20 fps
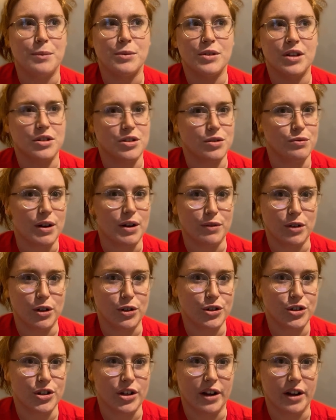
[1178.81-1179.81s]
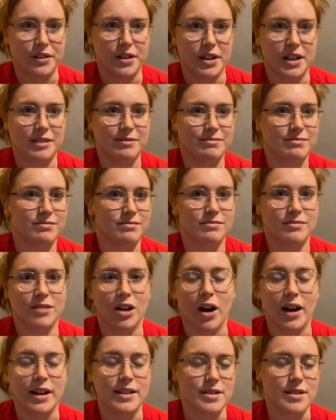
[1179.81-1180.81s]
such a revolutionary
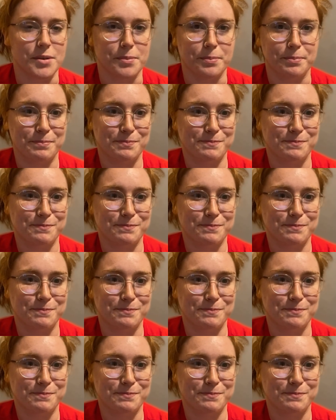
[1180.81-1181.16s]
item.